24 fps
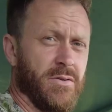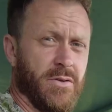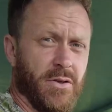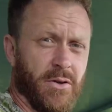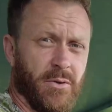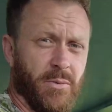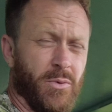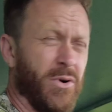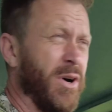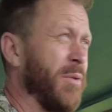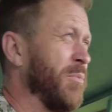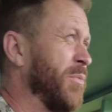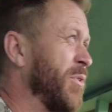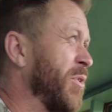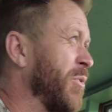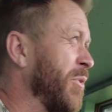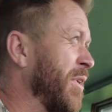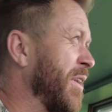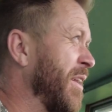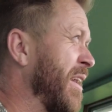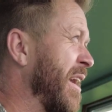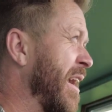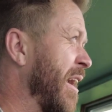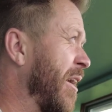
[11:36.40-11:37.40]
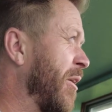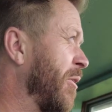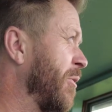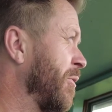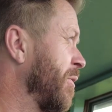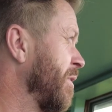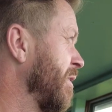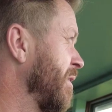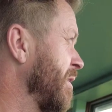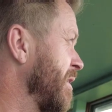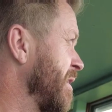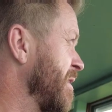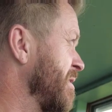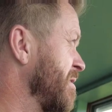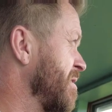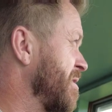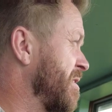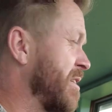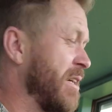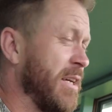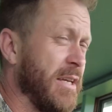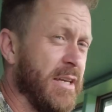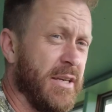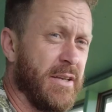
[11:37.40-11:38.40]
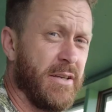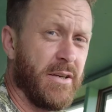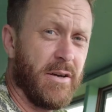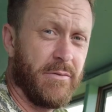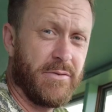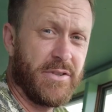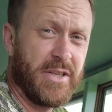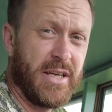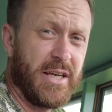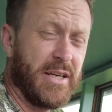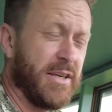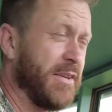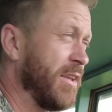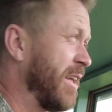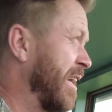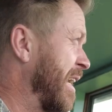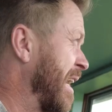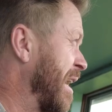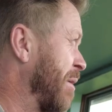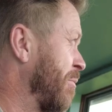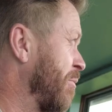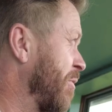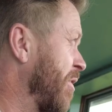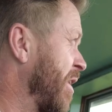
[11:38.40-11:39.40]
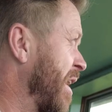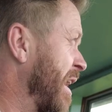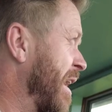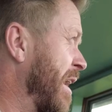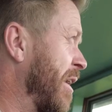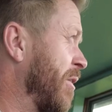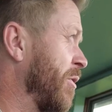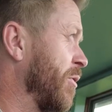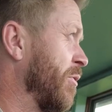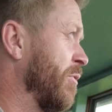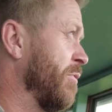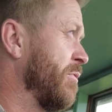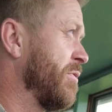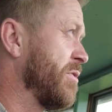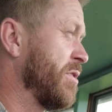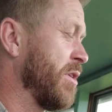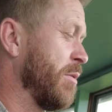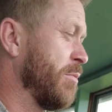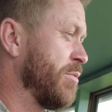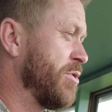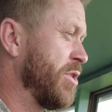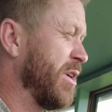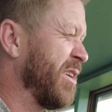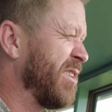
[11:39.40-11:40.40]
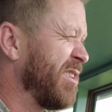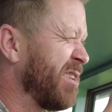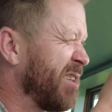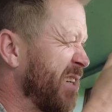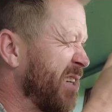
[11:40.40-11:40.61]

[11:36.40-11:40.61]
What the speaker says: So what I'm doing now is I've taken the camera out of subject